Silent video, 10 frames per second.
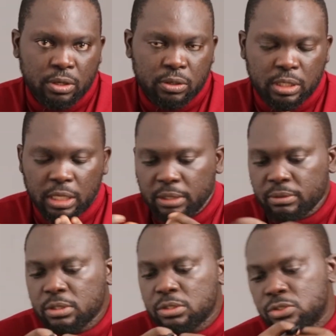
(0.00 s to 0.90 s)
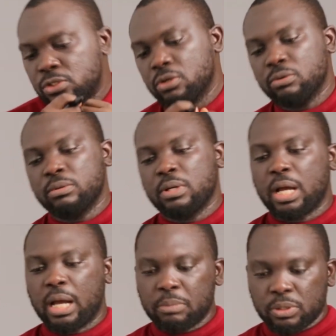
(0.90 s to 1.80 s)
Okay, so
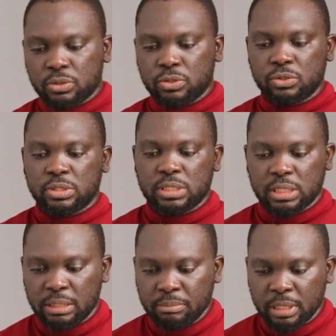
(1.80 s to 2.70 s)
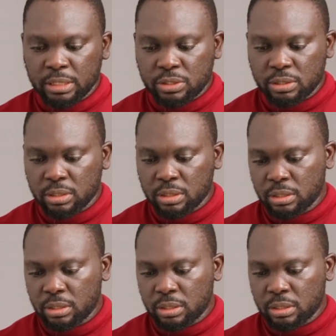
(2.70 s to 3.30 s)
I'm going to use this image